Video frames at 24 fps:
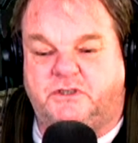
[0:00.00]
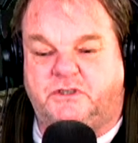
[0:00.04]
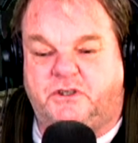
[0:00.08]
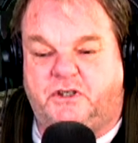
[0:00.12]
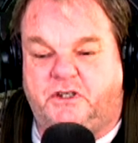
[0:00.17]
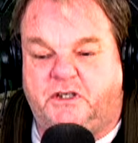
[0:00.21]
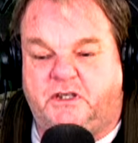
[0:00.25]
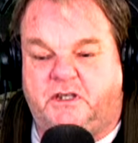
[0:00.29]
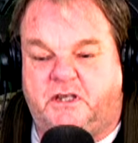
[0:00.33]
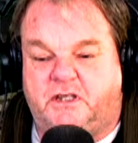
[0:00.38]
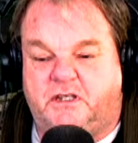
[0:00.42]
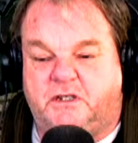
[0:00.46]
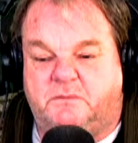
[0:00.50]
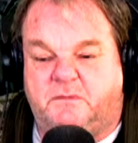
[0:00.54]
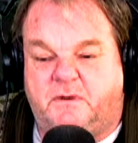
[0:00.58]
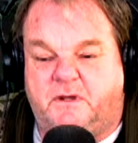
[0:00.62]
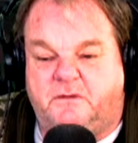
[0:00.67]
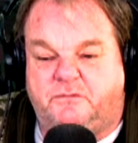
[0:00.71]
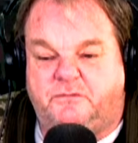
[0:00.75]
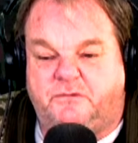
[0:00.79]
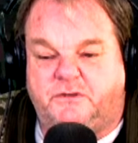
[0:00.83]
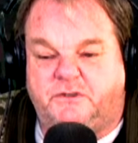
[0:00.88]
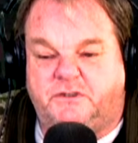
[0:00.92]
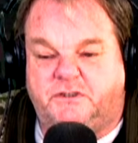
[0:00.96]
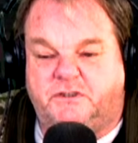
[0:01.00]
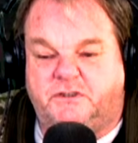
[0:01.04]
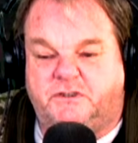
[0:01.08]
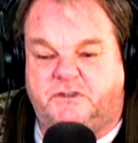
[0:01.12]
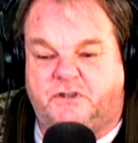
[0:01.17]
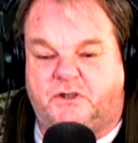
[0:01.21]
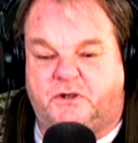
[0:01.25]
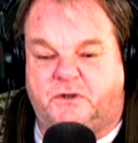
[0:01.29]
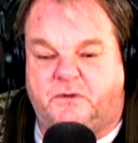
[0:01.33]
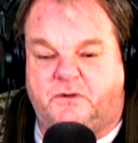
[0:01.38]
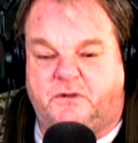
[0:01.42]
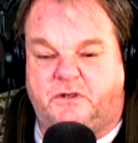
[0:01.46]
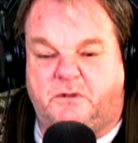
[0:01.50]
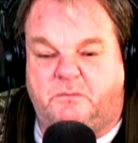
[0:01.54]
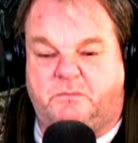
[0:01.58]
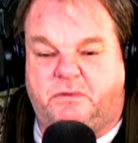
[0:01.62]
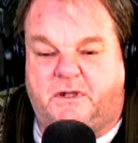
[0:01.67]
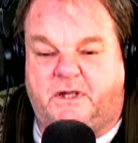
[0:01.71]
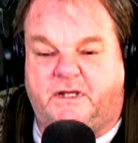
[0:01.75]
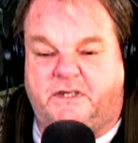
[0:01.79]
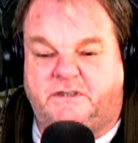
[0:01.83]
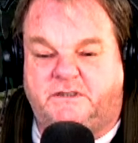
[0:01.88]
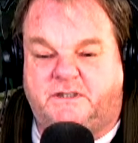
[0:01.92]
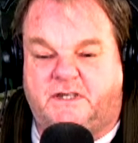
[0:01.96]
United Kingdom emphasis is currently
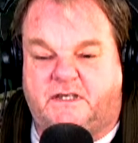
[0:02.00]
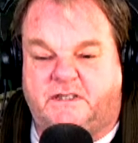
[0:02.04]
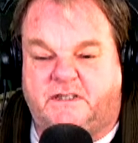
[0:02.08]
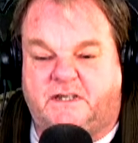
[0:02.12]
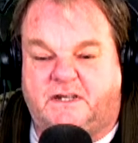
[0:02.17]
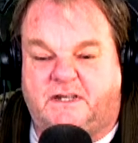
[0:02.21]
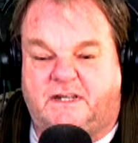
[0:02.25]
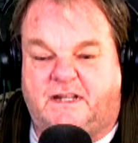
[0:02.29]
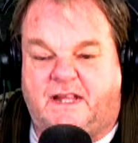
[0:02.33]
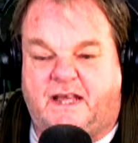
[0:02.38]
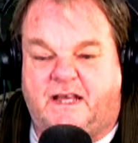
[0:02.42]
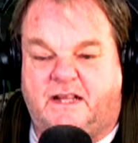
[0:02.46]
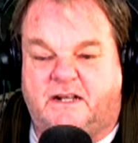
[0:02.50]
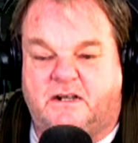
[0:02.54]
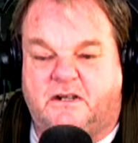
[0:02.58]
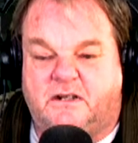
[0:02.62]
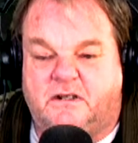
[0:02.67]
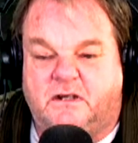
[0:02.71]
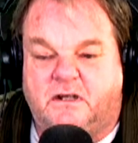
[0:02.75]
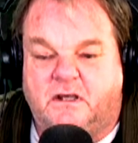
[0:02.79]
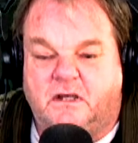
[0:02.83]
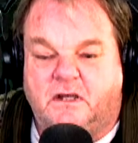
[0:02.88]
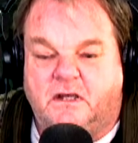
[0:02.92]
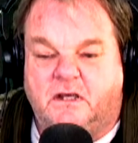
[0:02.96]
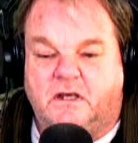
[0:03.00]
placed on the latter